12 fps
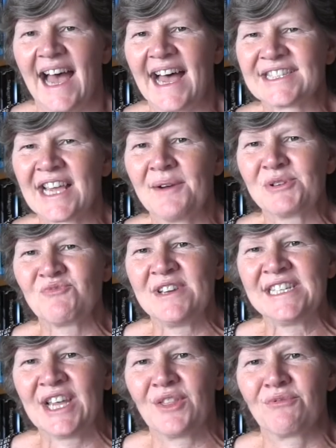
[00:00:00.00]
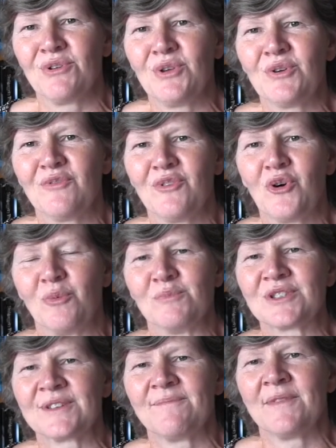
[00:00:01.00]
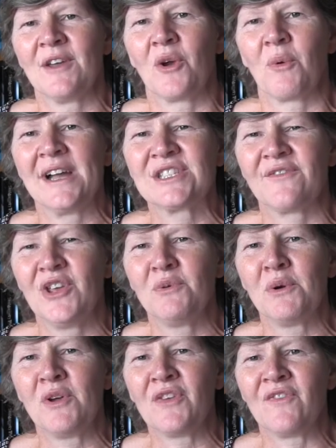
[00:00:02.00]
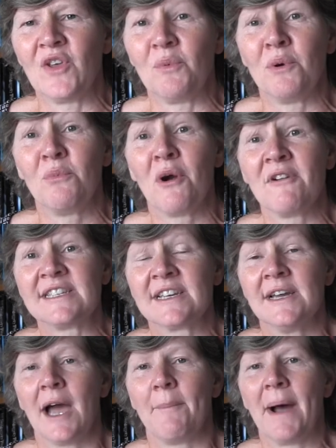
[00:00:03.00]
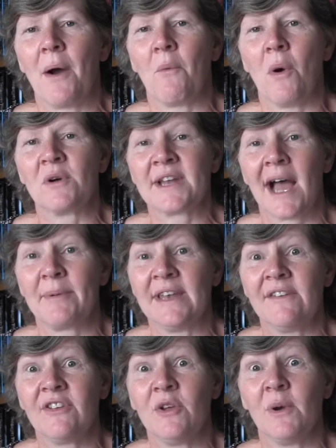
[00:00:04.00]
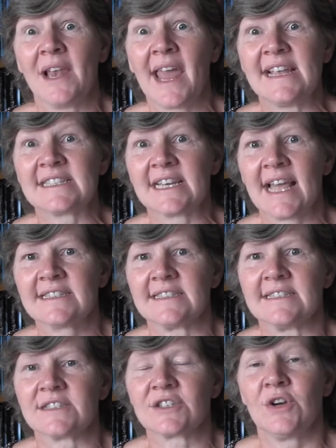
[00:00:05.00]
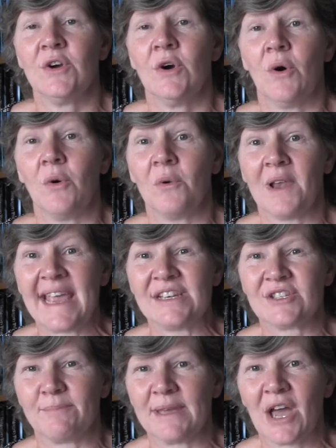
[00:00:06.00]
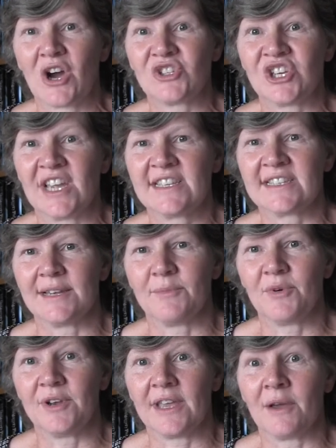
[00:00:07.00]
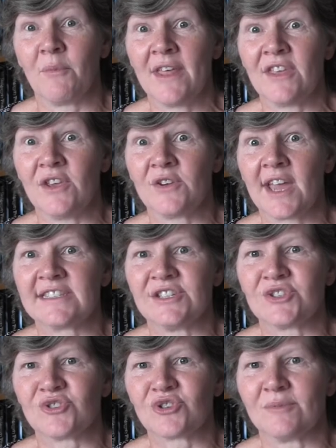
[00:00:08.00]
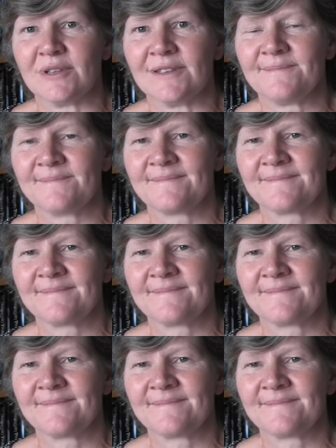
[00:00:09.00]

as I was reading through your forms, quite a few of you were worried about what would happen if you were late to lessons or late to BRGS in the morning and whether you'd get into trouble.